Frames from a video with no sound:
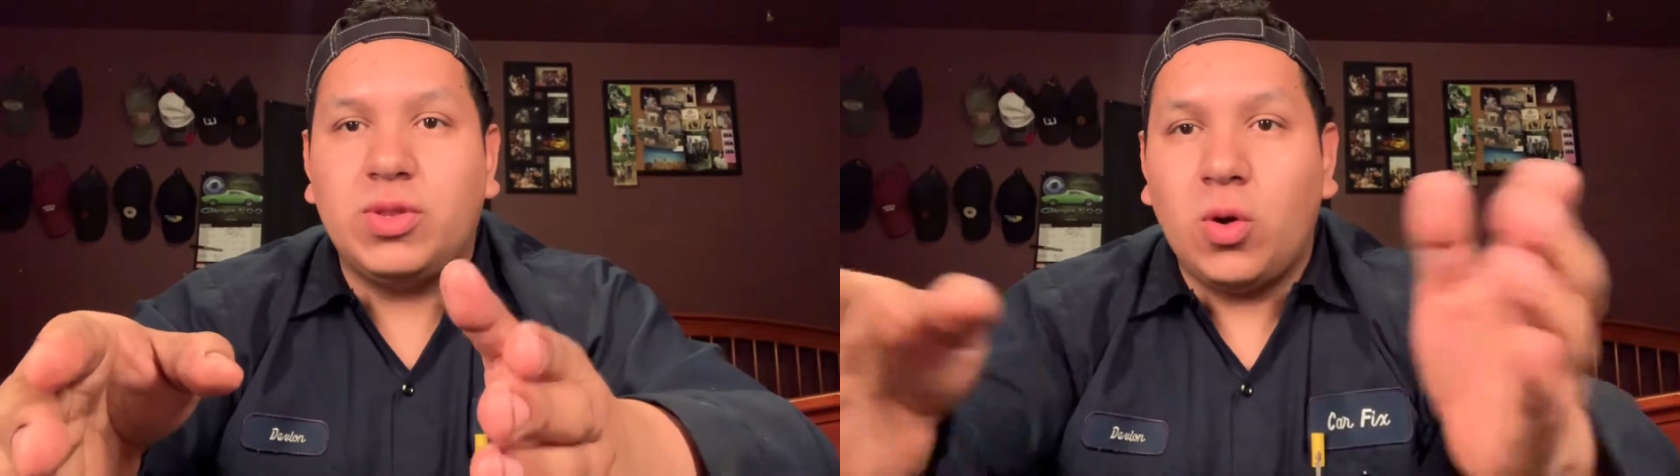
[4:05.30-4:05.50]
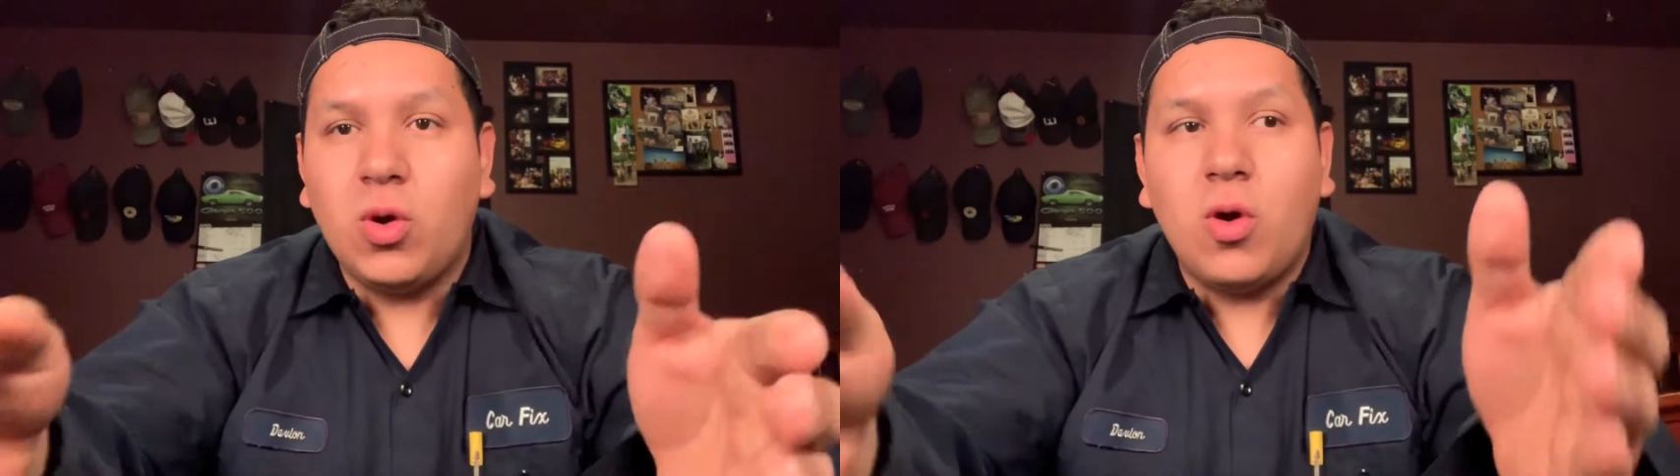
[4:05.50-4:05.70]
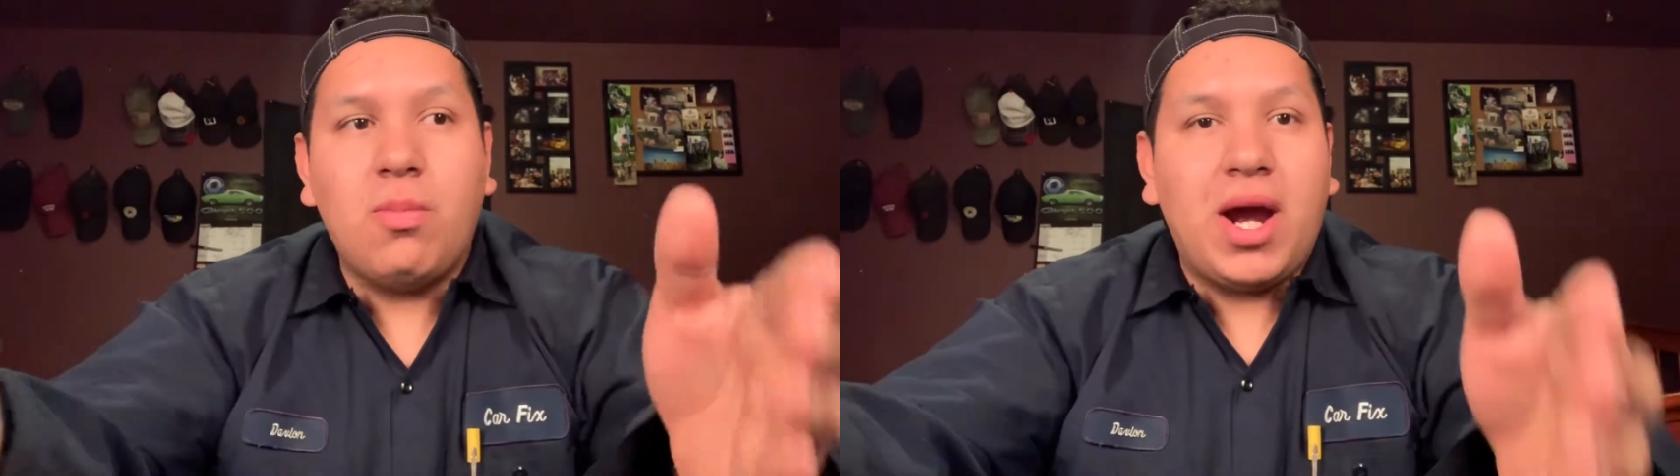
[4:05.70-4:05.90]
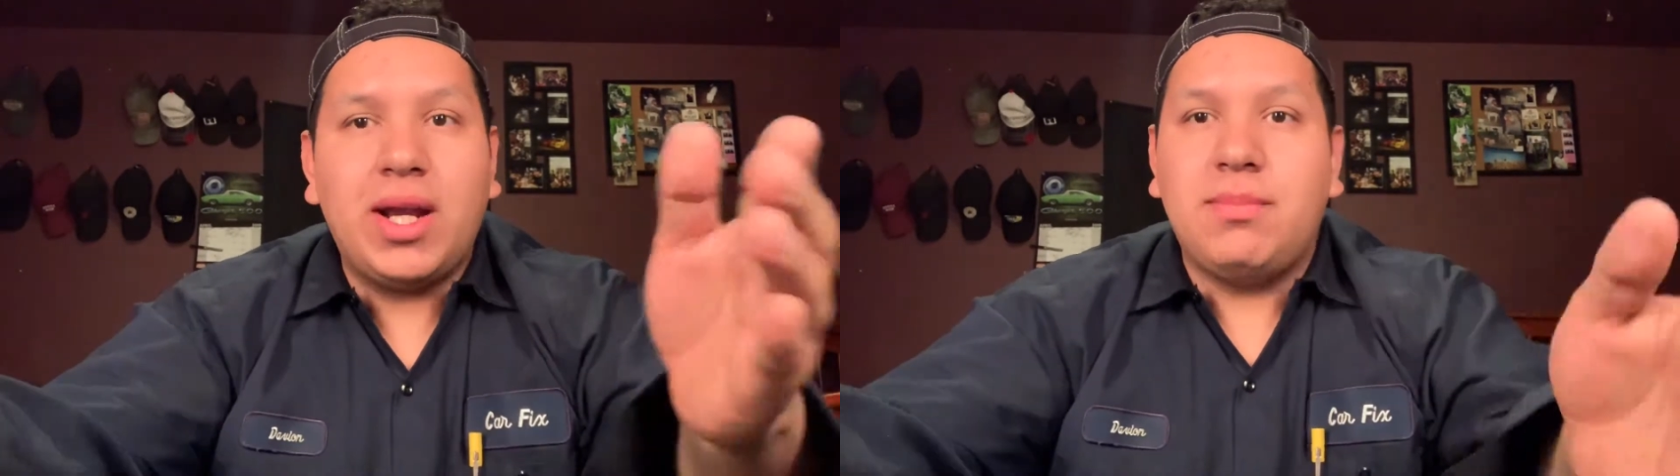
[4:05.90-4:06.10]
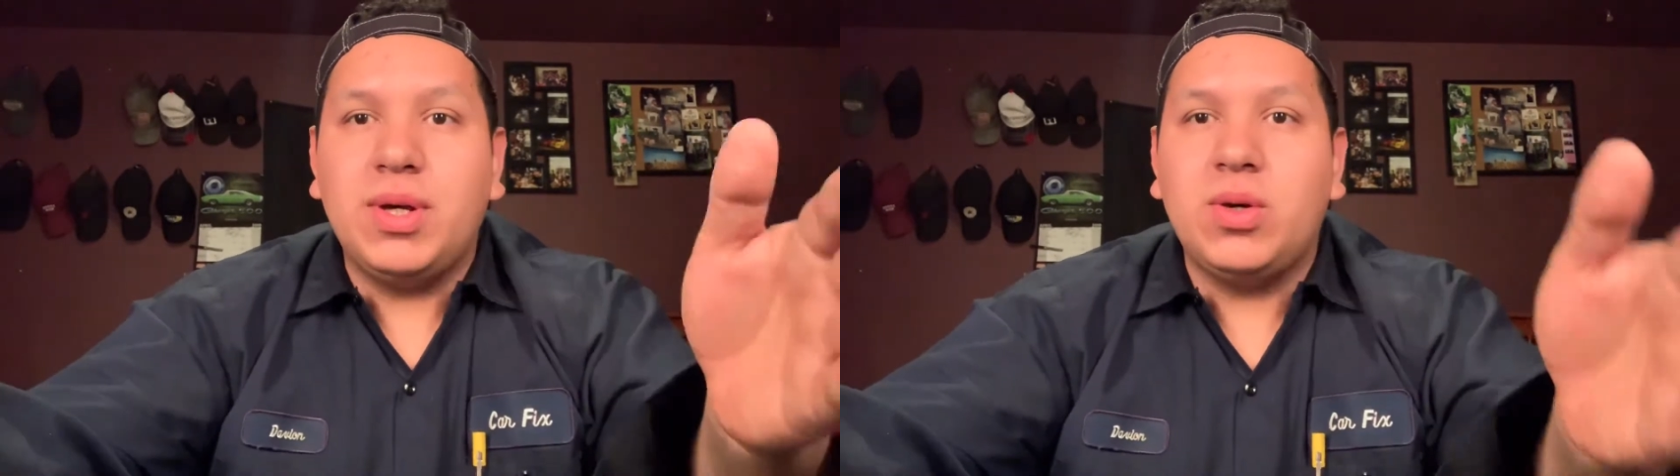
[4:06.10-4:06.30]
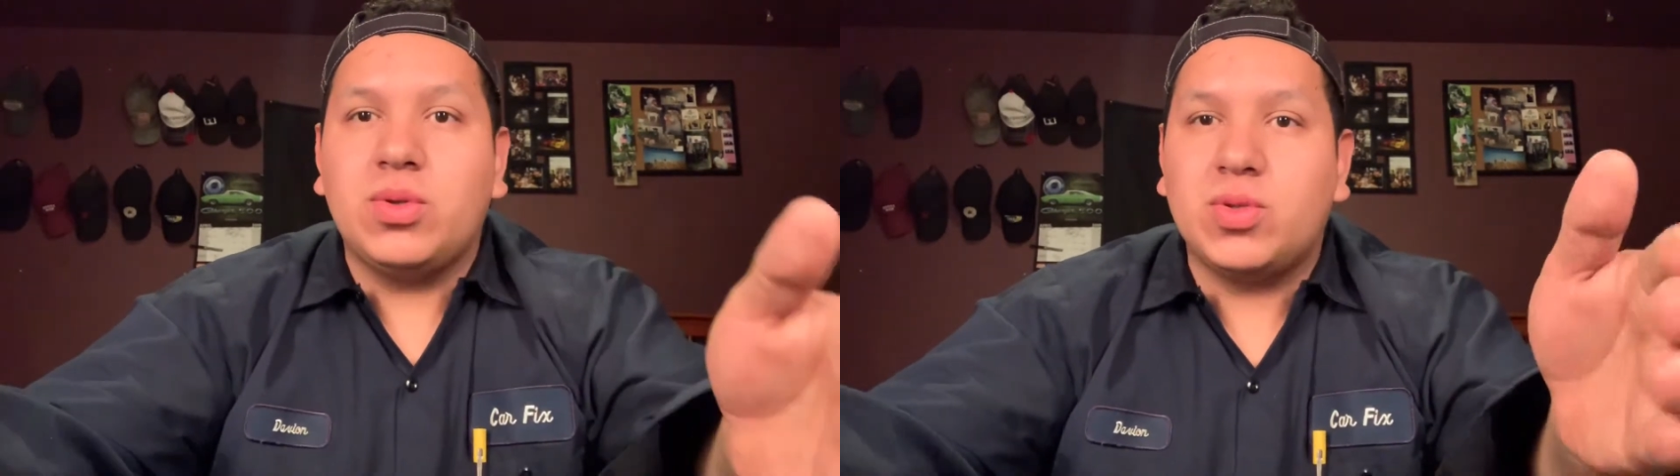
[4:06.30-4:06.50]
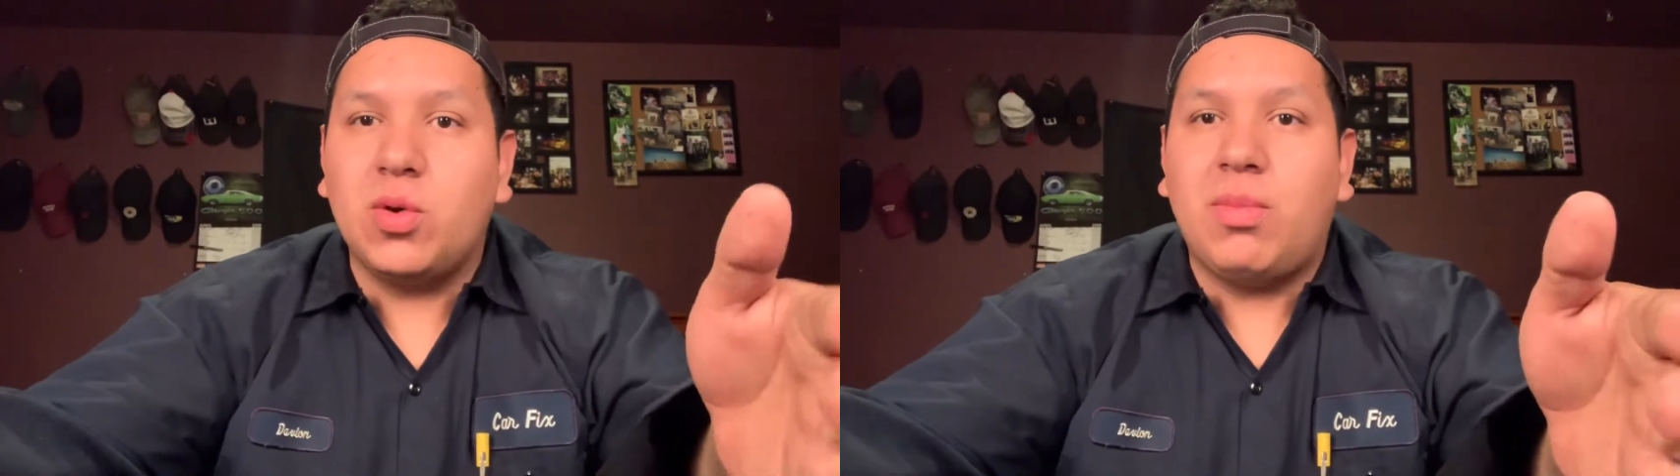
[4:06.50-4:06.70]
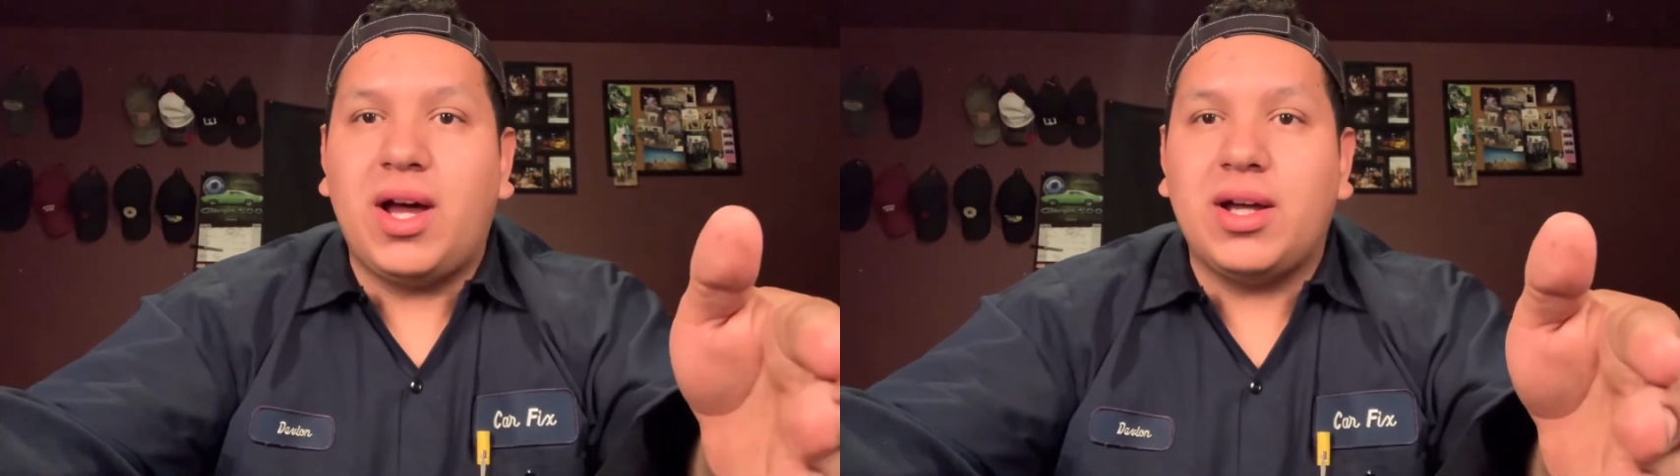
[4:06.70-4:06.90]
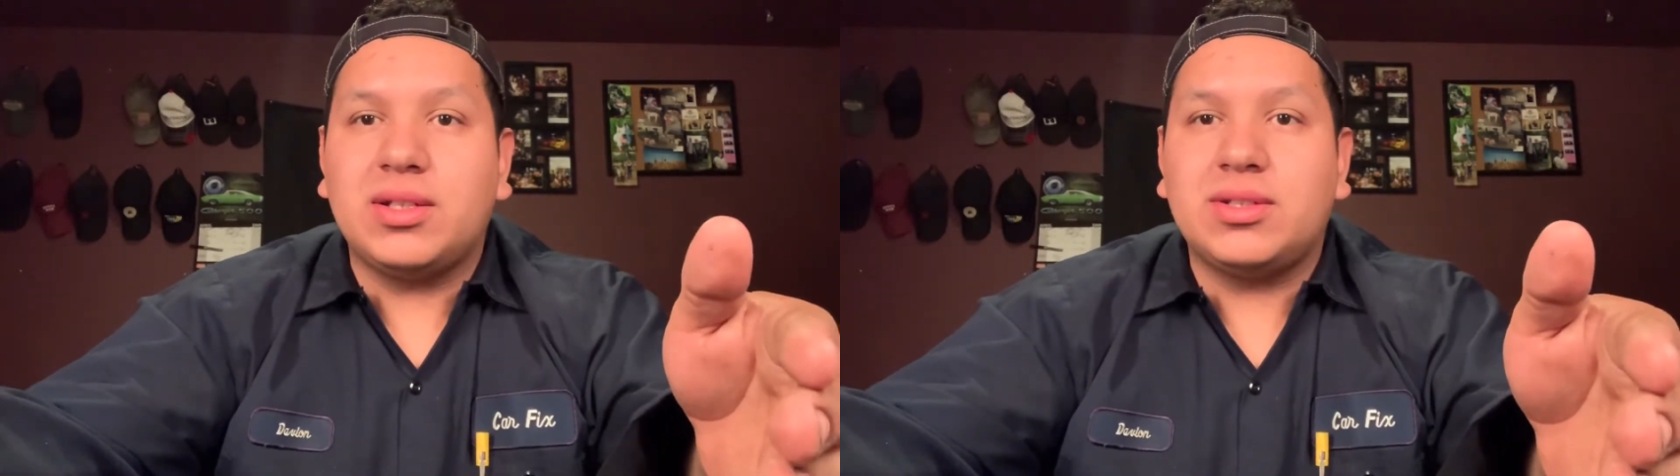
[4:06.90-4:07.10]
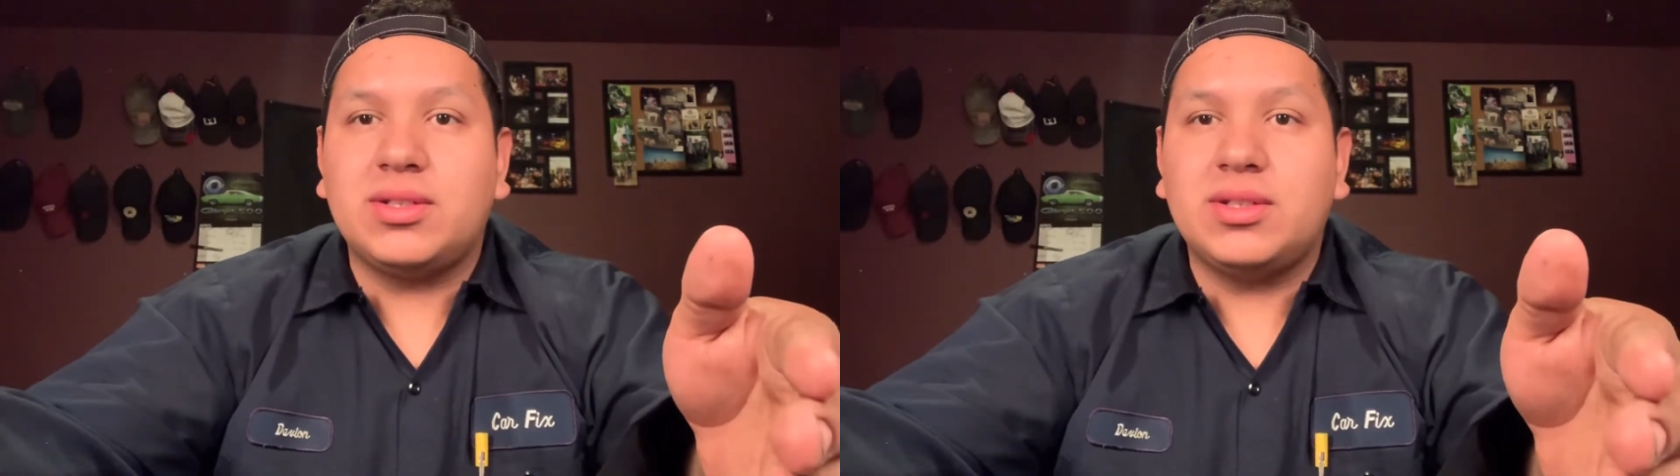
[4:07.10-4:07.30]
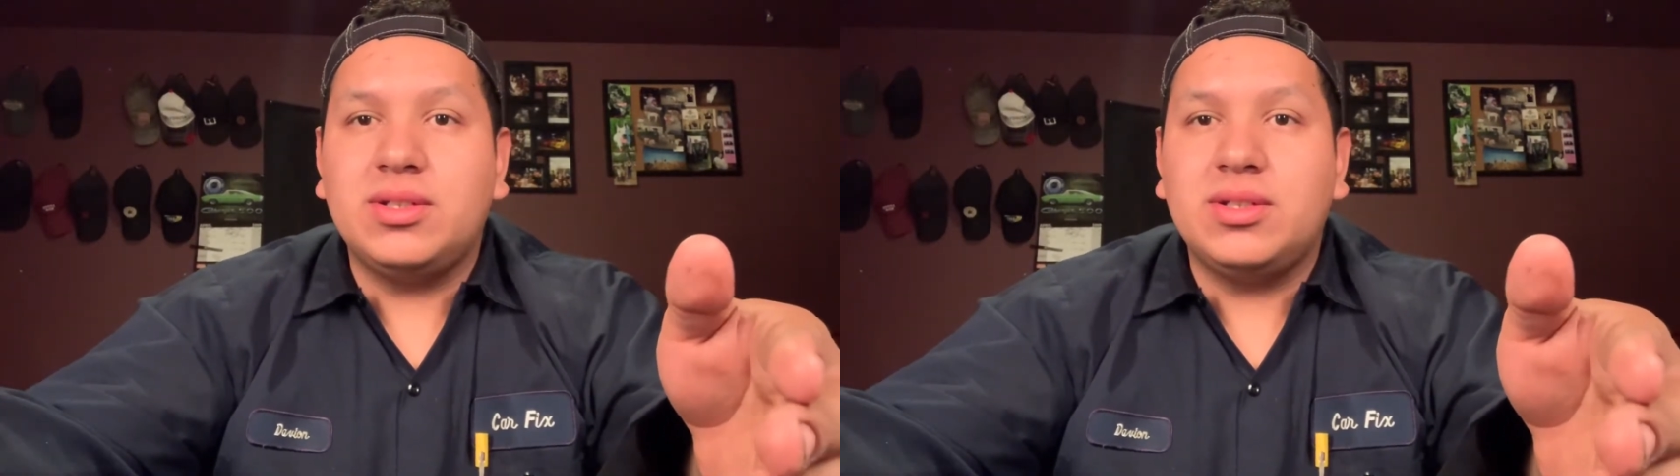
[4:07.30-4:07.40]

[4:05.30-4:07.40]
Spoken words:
Don't go buying a big old toolbox